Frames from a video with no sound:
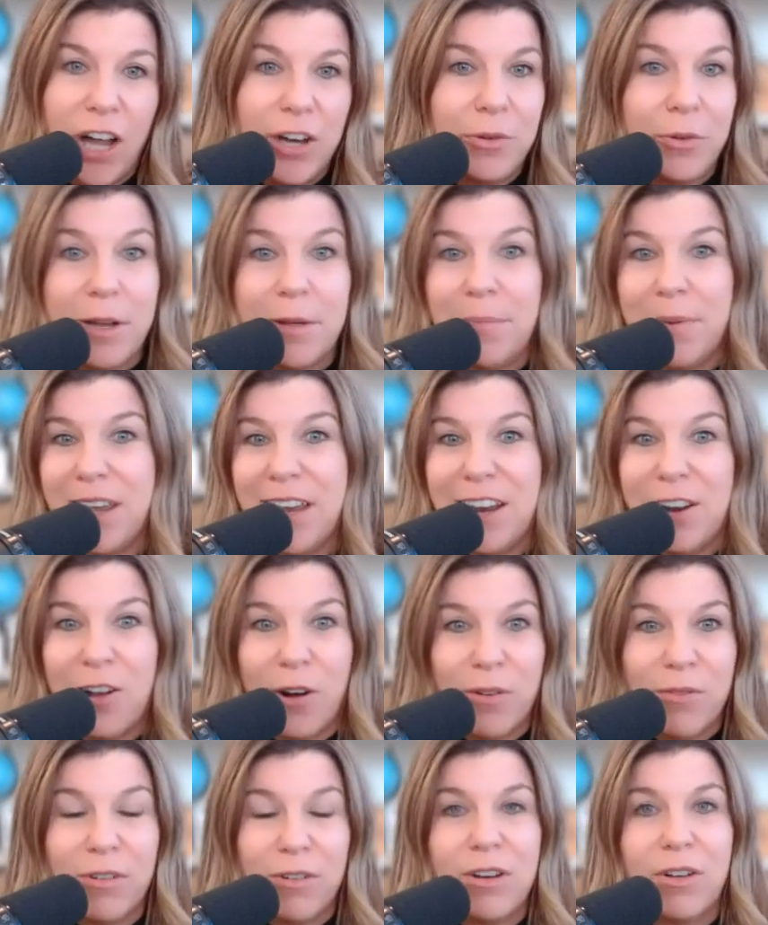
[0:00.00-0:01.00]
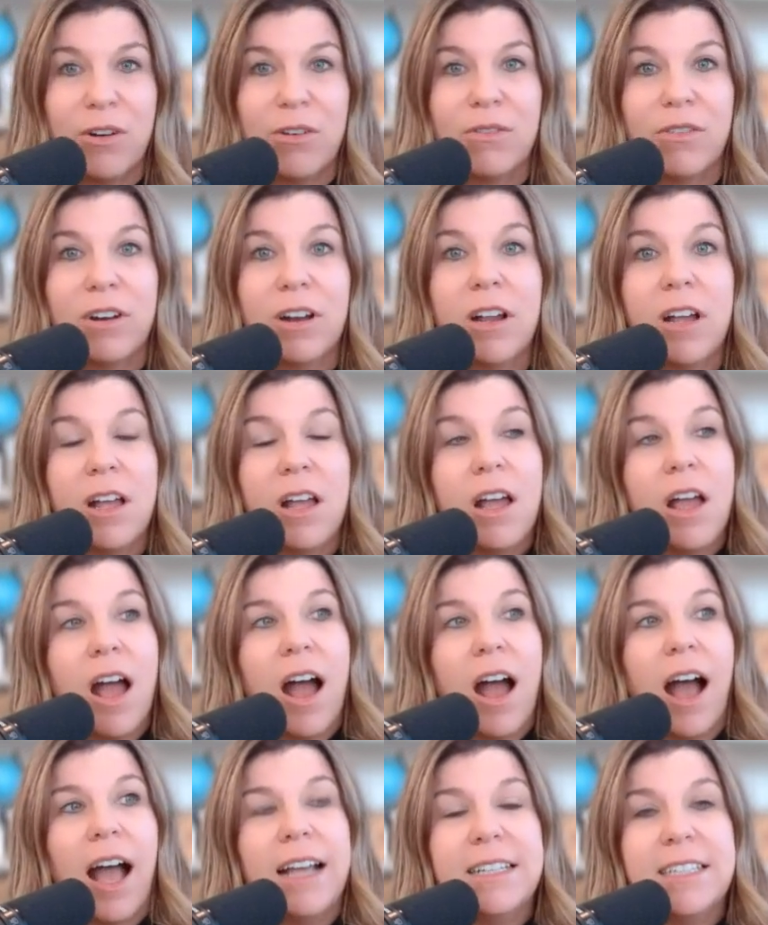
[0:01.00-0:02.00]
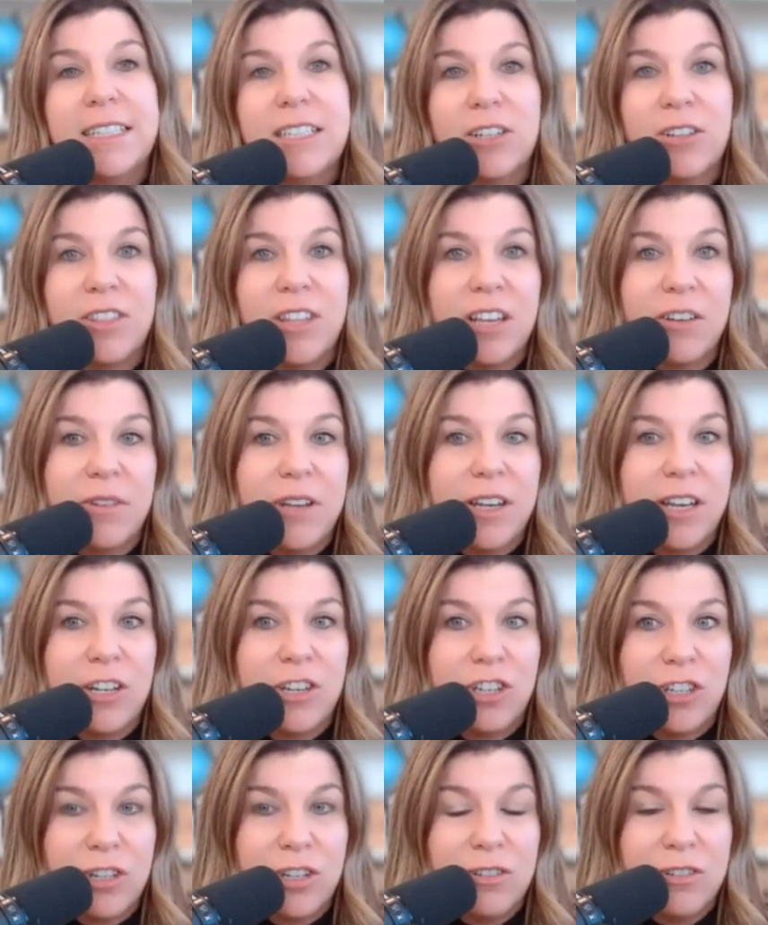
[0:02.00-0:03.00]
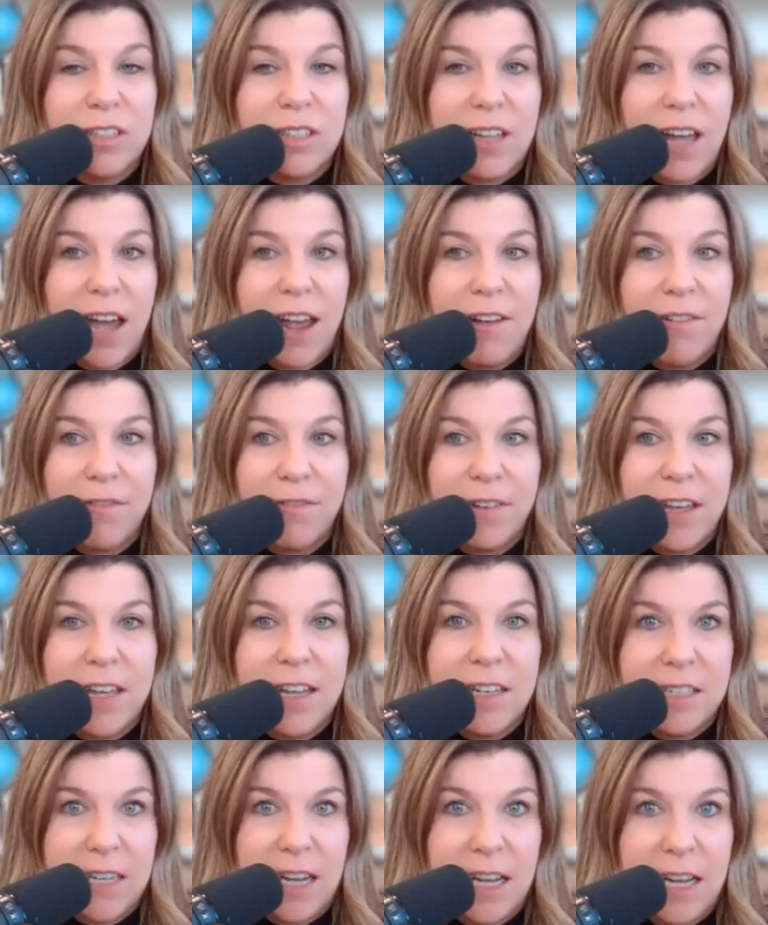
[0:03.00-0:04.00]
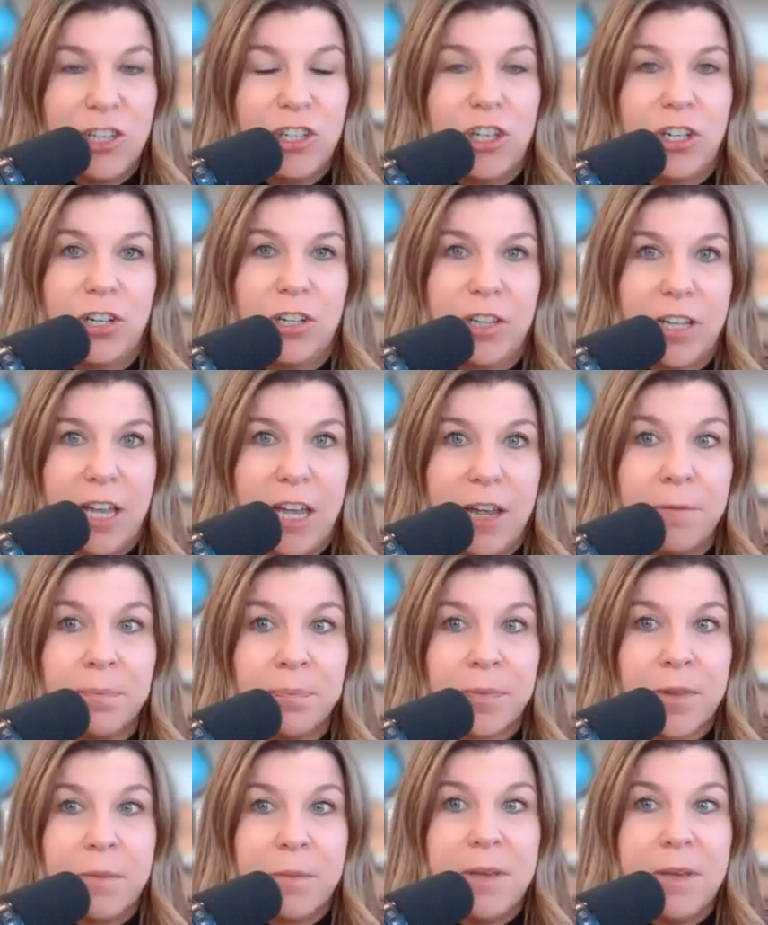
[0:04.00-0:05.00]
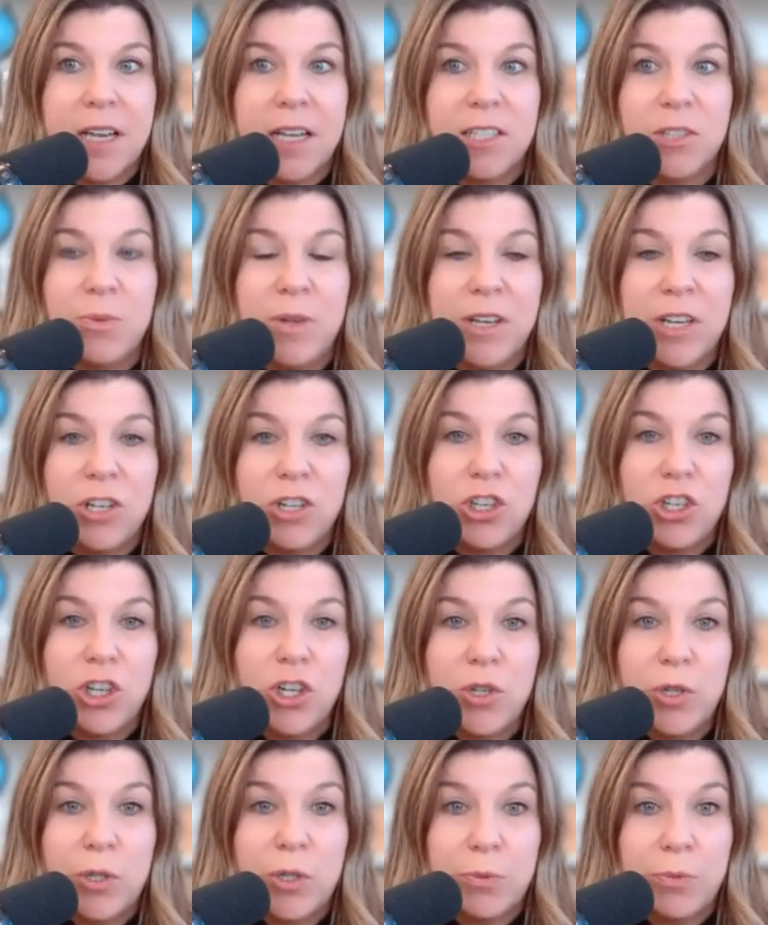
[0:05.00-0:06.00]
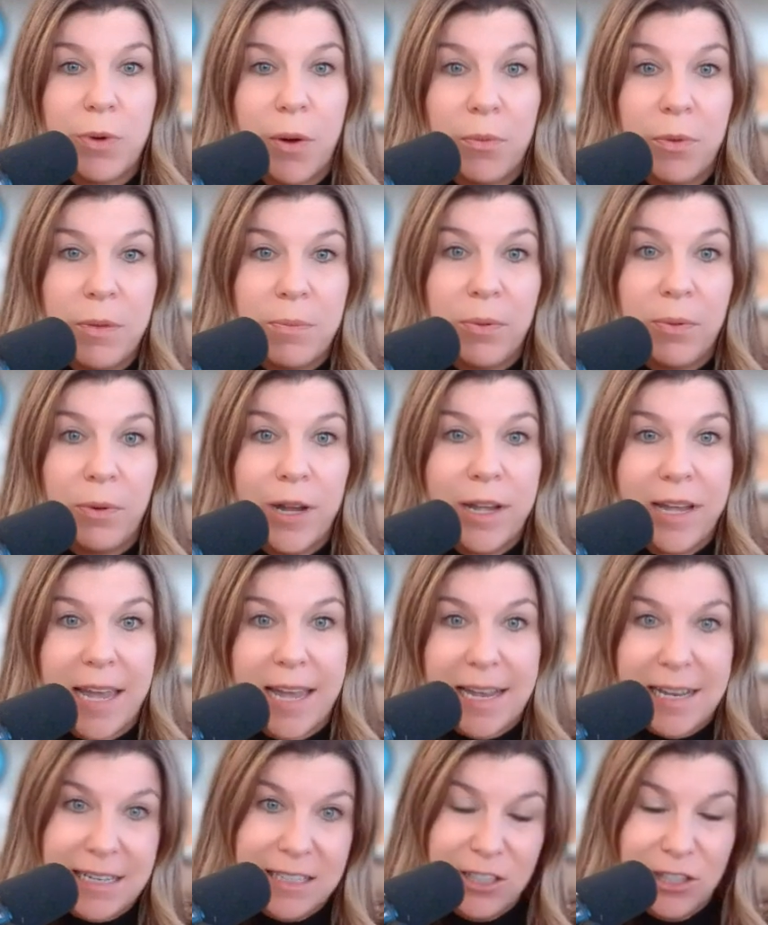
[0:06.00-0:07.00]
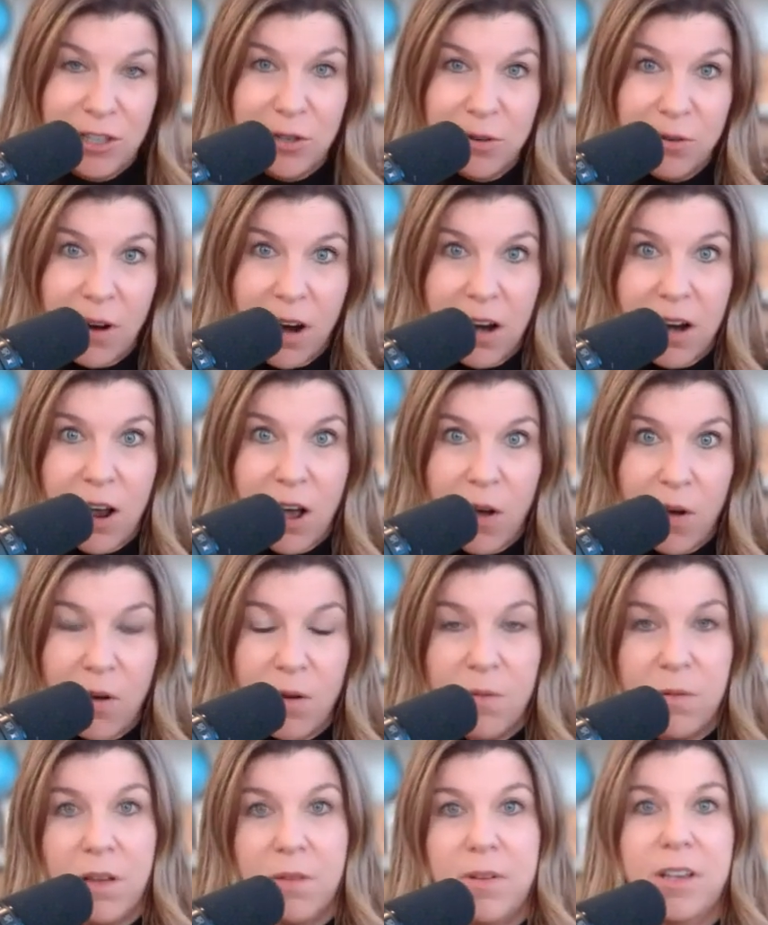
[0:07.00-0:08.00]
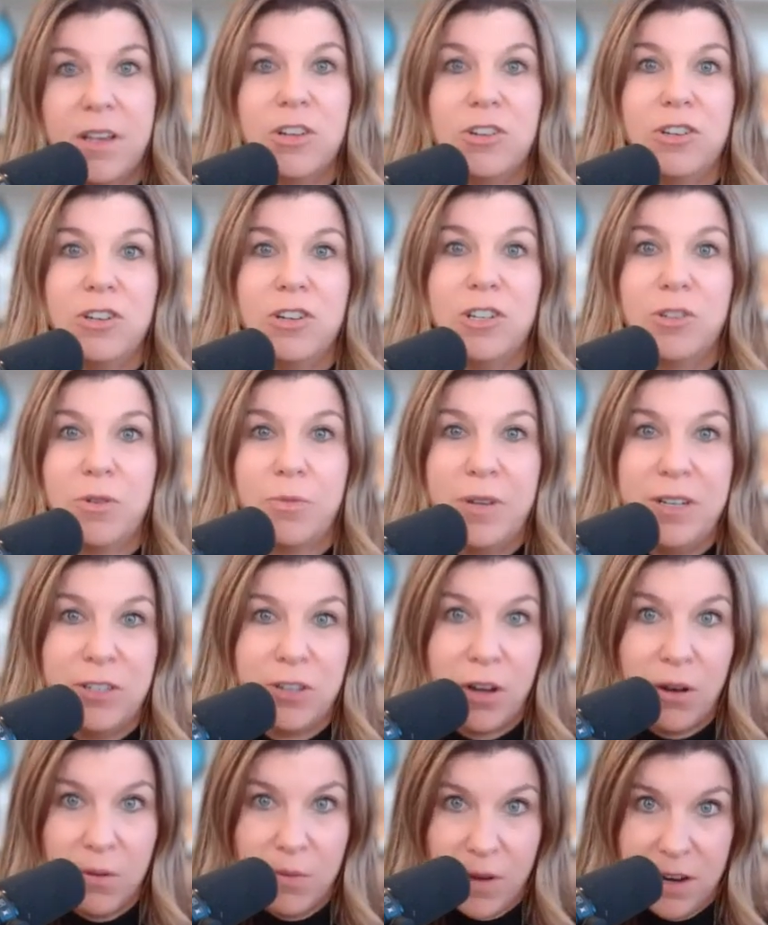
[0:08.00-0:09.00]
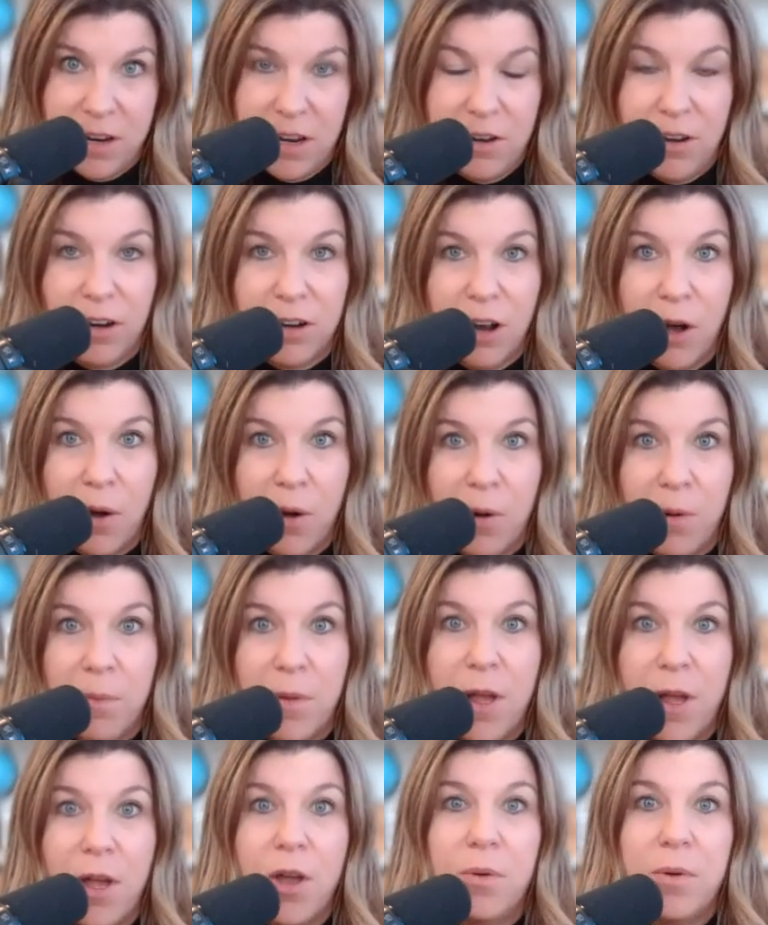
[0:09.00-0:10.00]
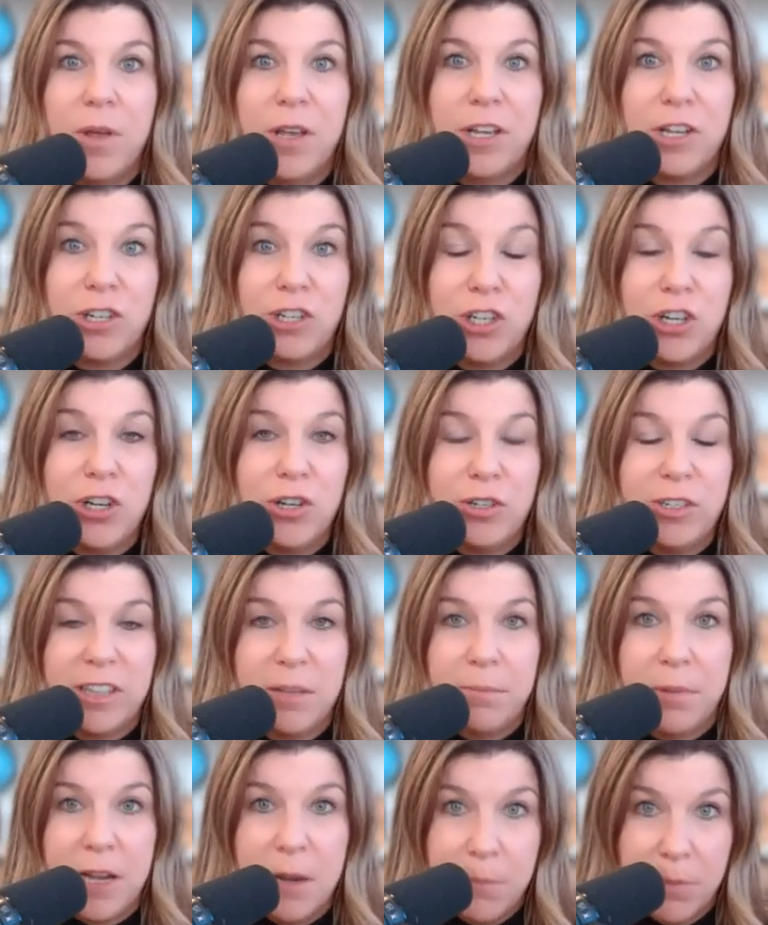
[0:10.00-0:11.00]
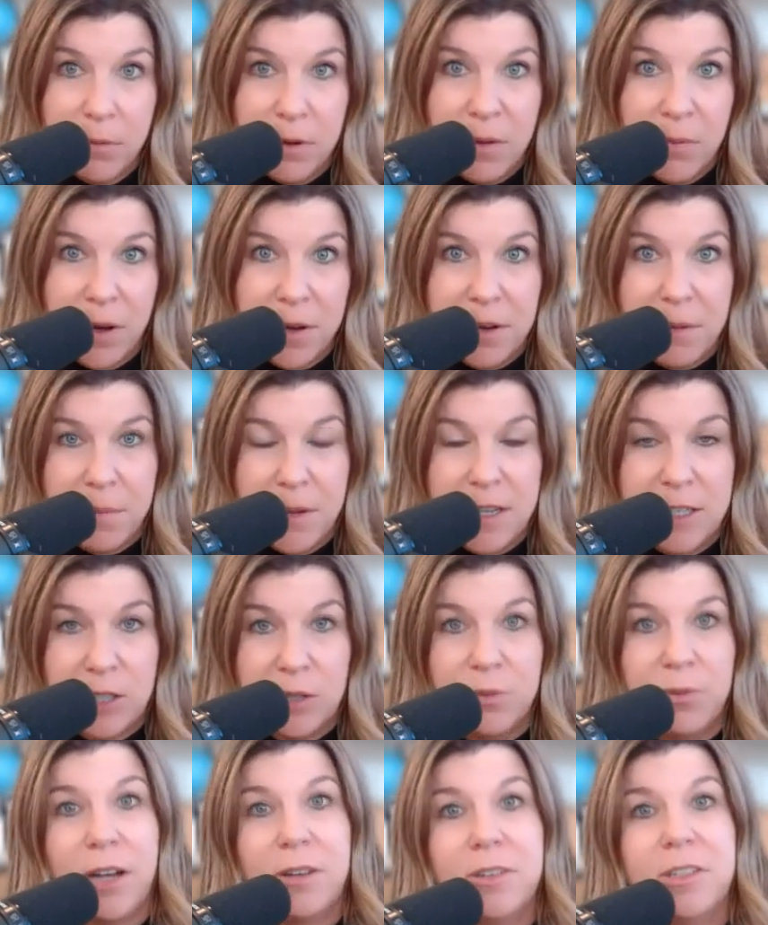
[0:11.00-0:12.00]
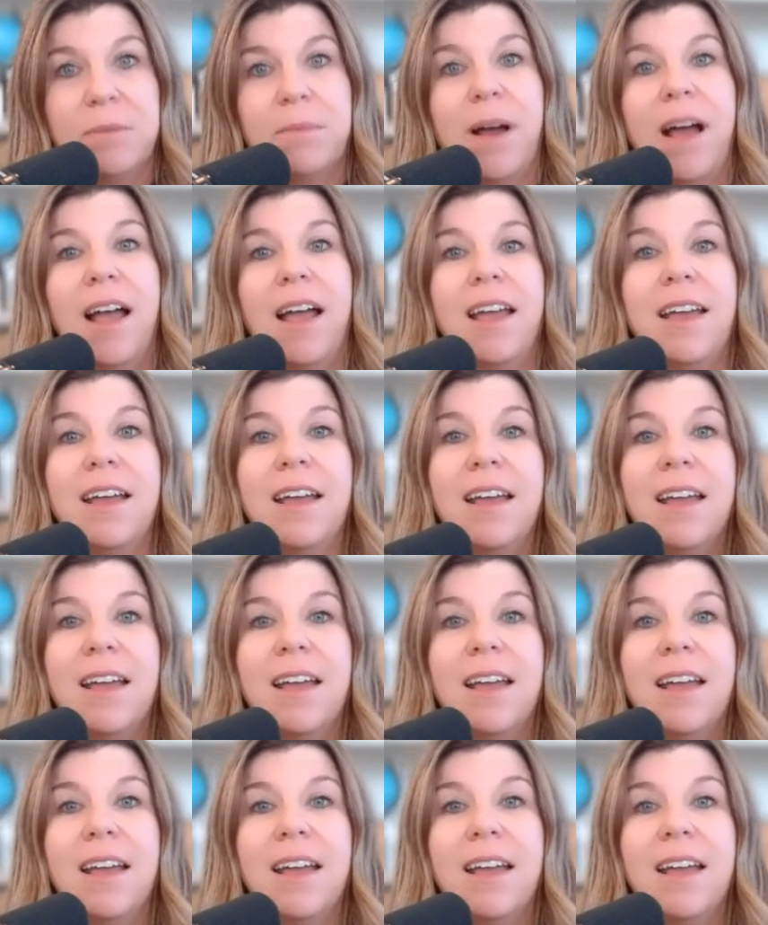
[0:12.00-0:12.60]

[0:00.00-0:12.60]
repeat over and over. I still think we can choose life intentionally because we can choose what we bring into our home and we can choose what we don't want in our home. We can choose the people we want to be surrounded by